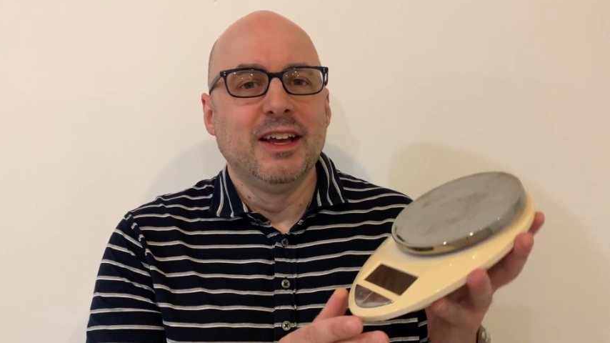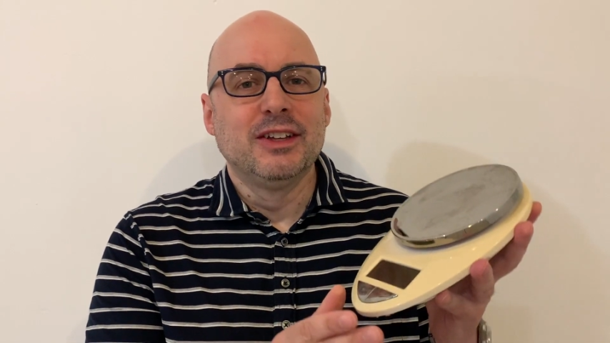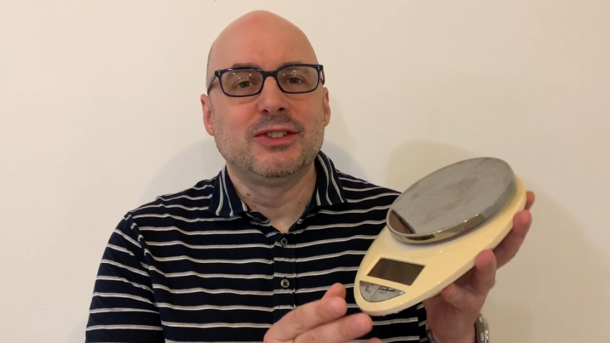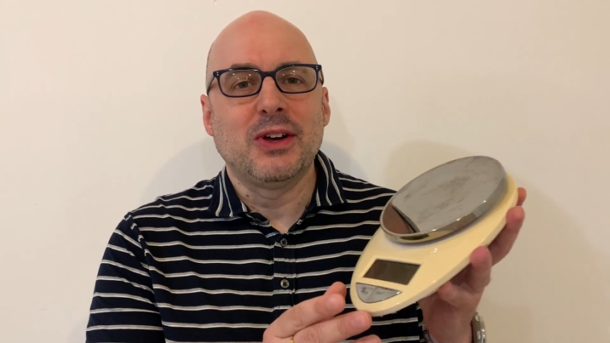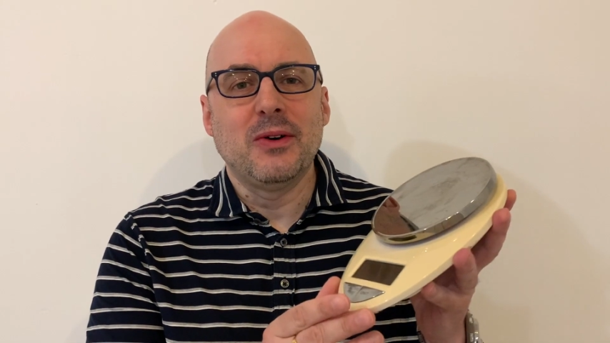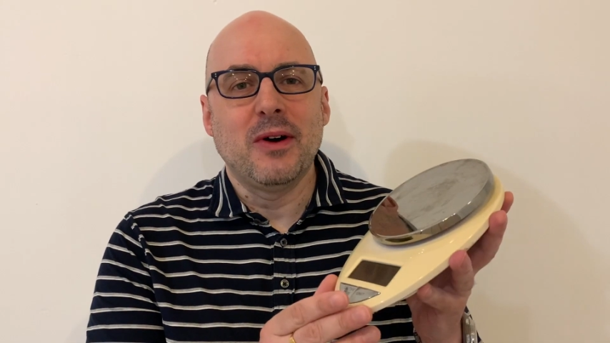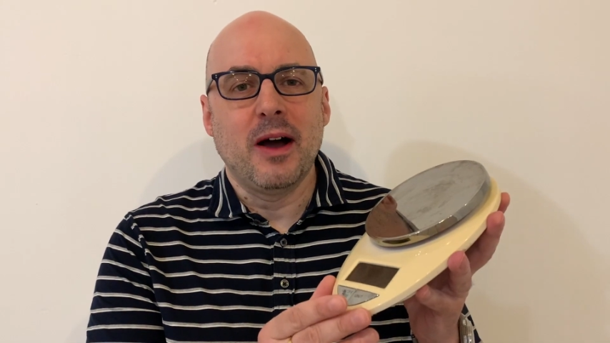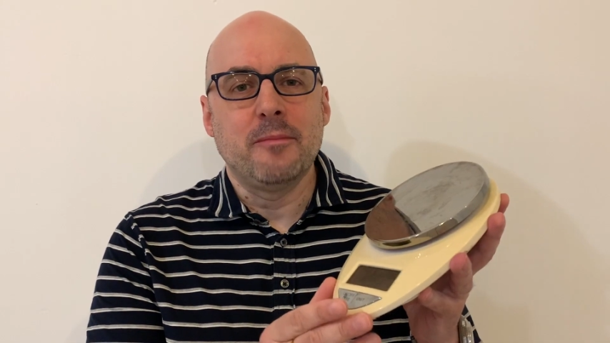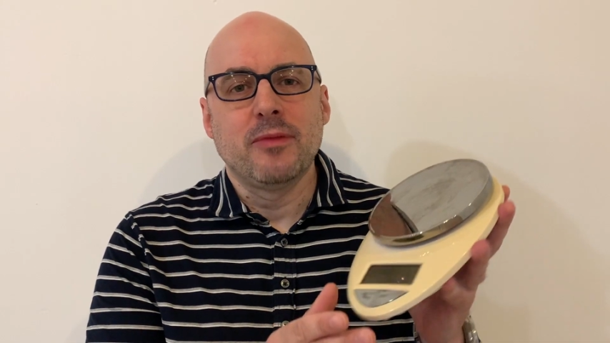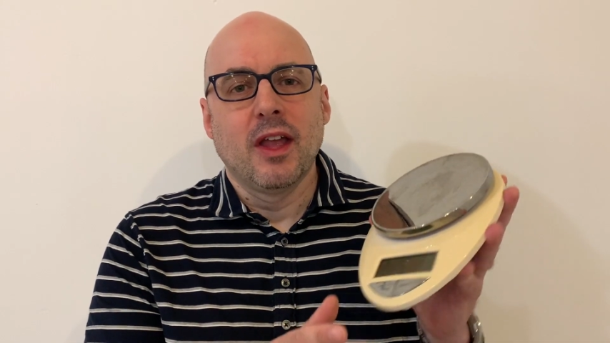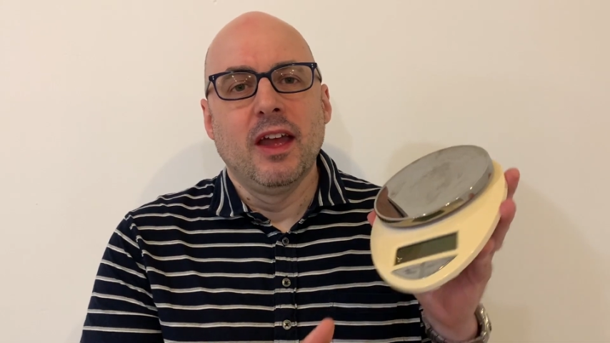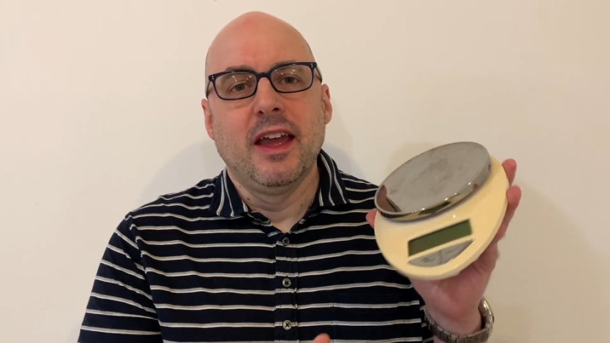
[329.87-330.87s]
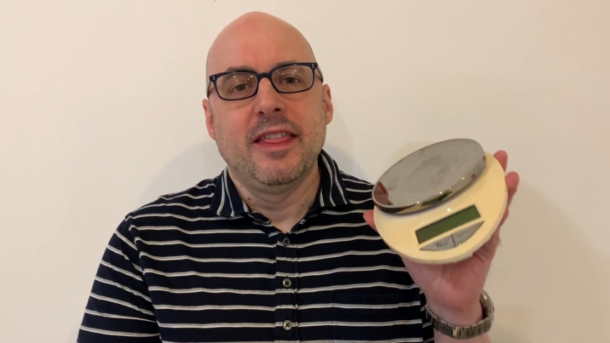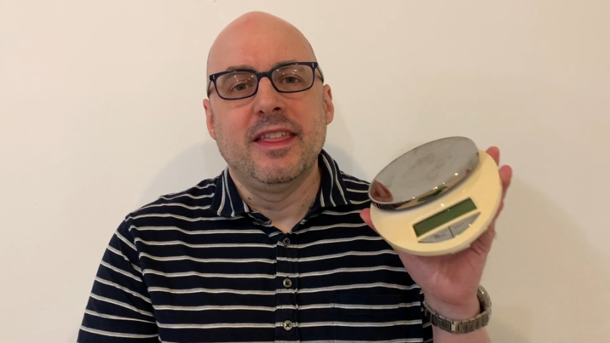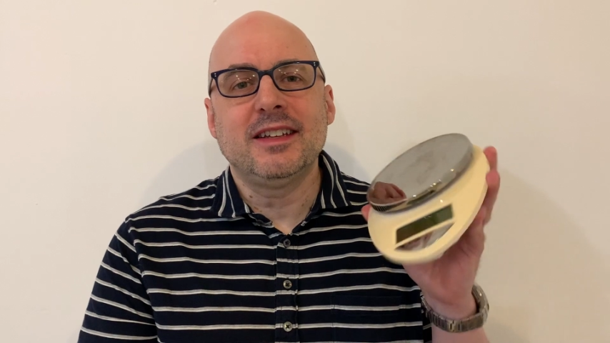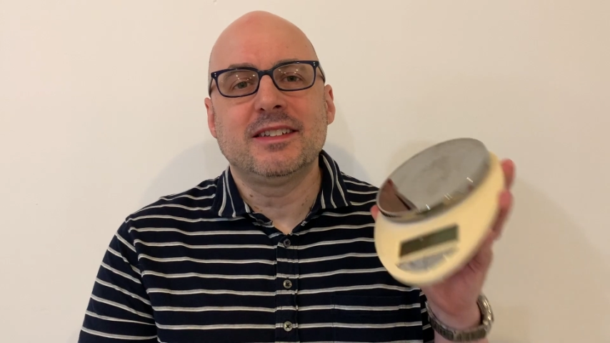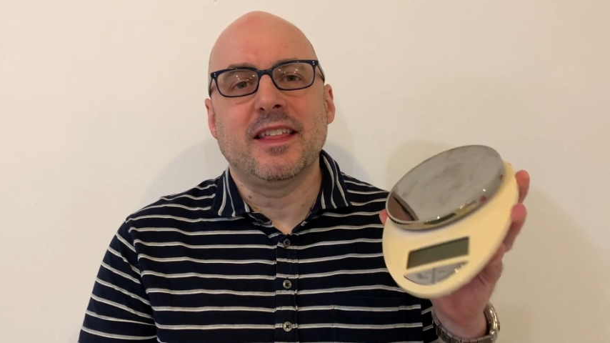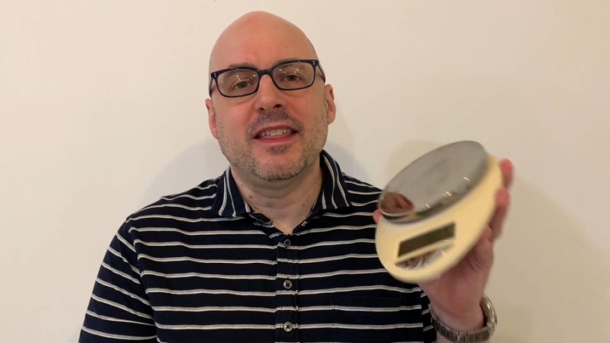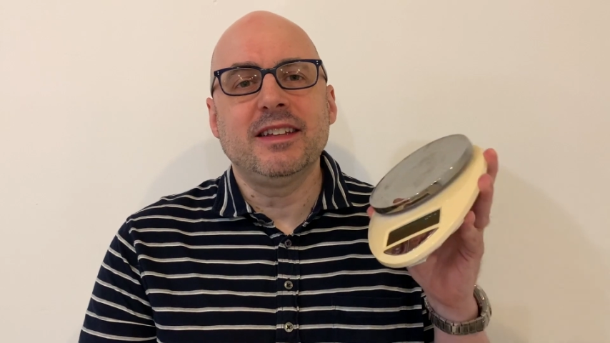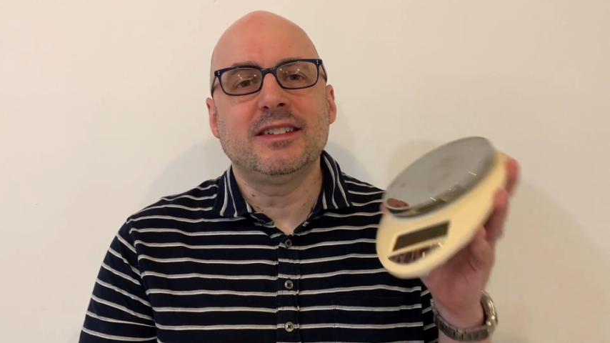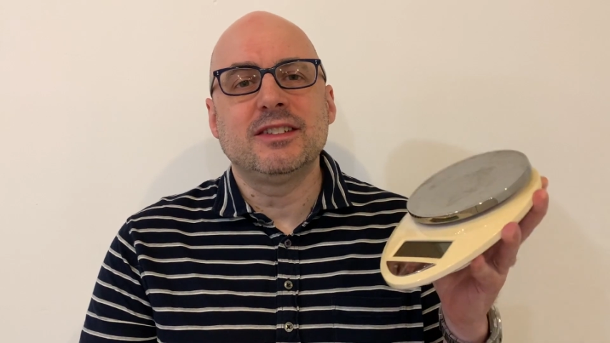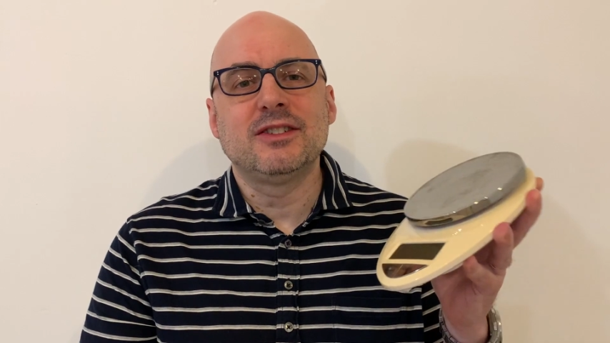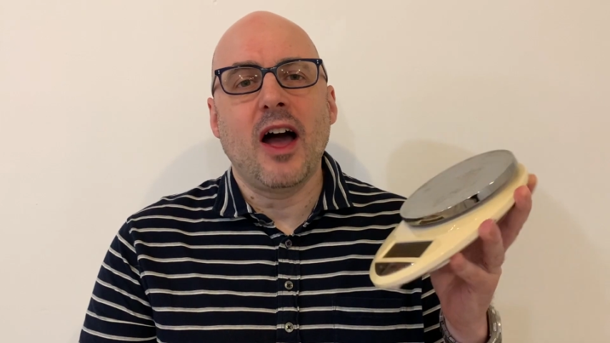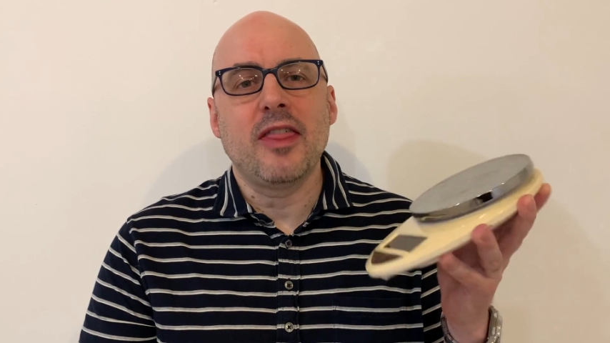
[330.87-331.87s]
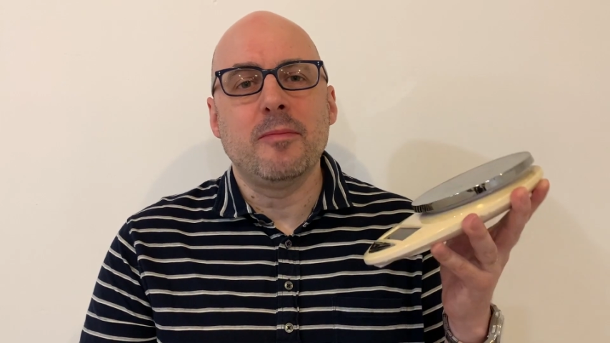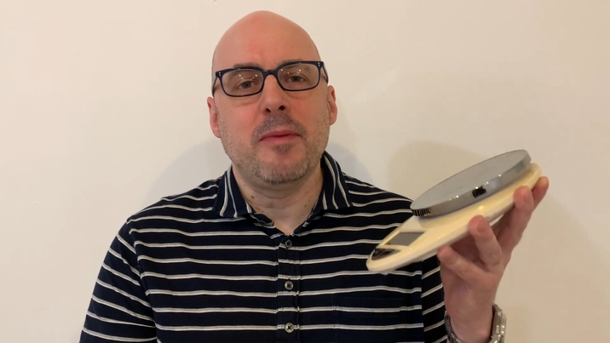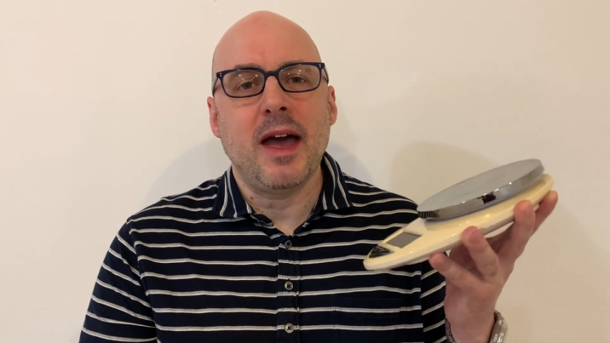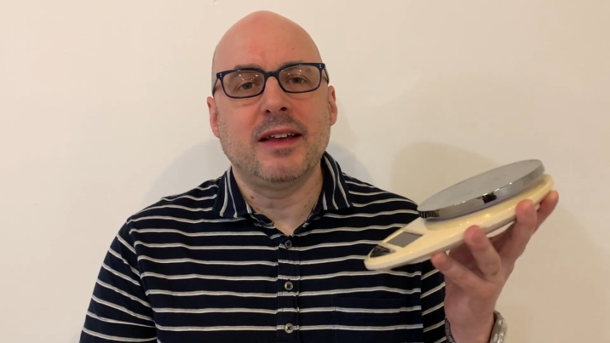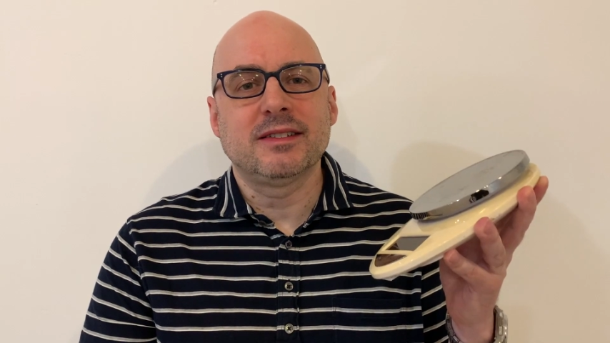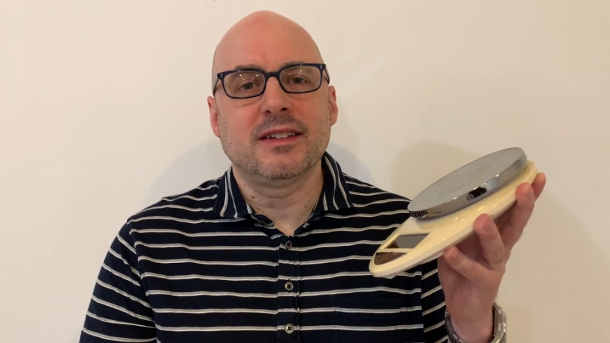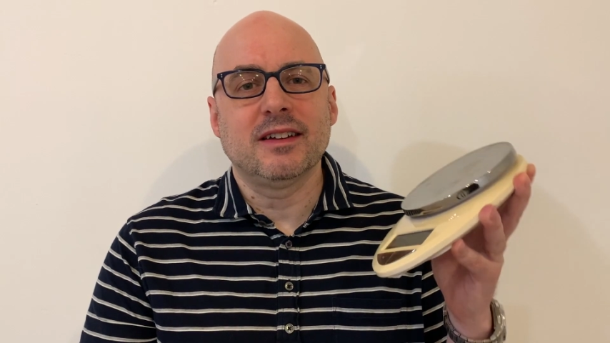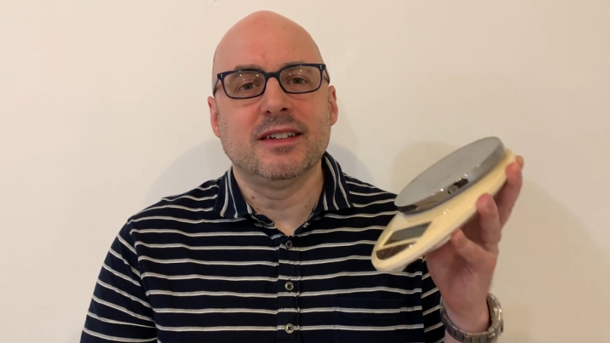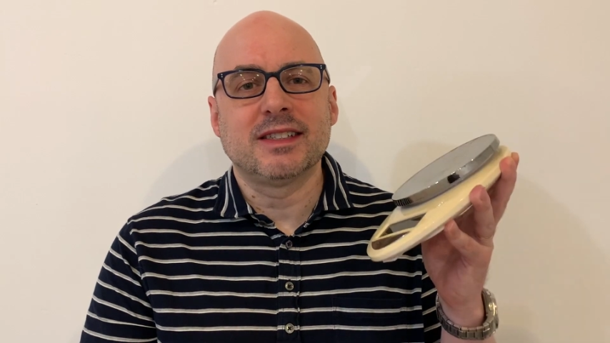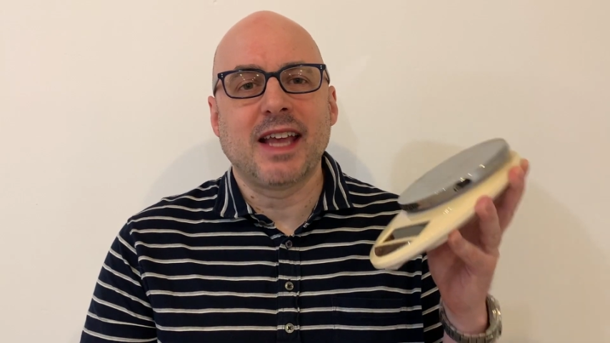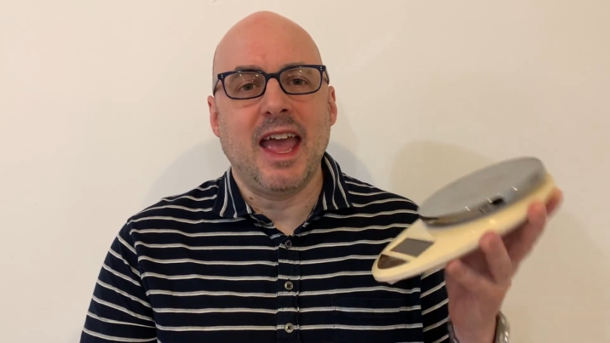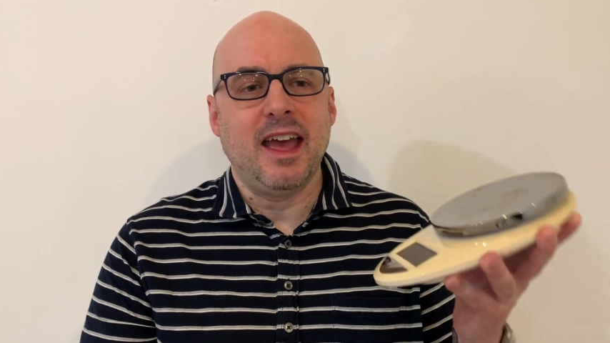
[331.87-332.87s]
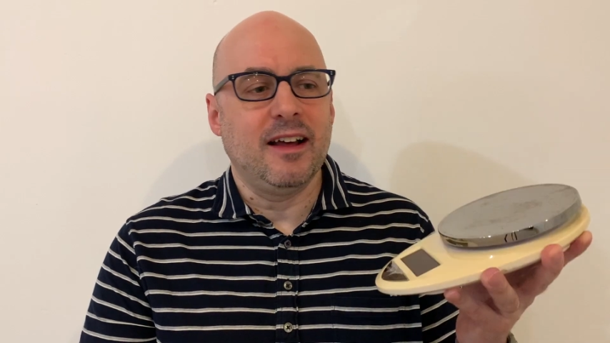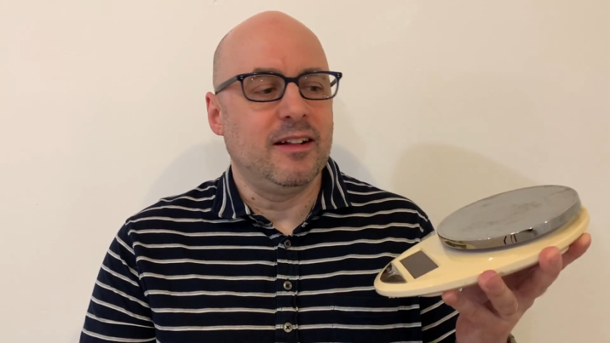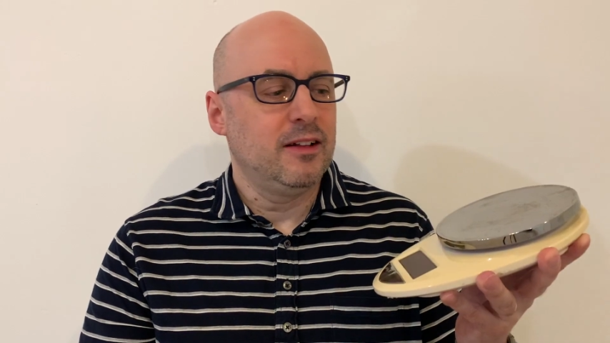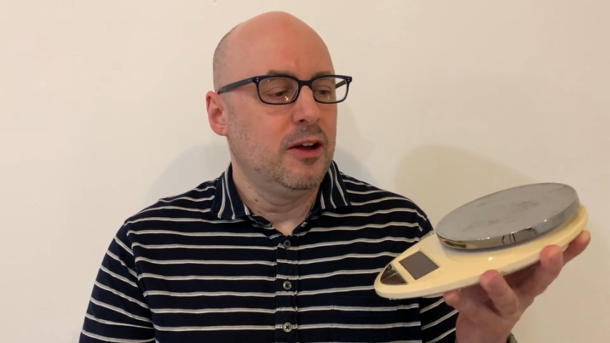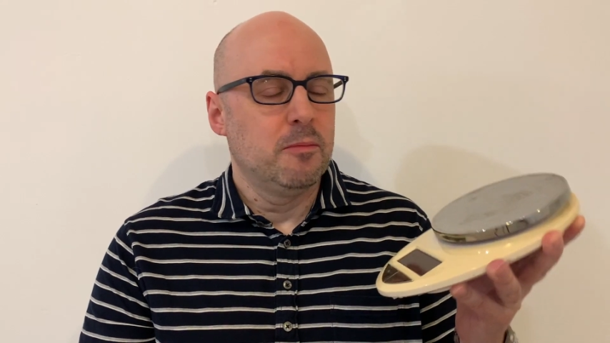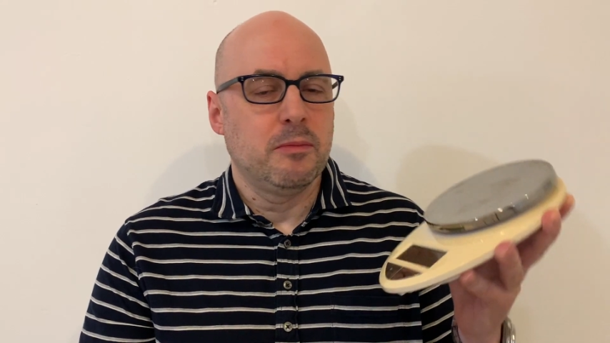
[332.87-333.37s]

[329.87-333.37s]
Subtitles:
So this is not the best scale,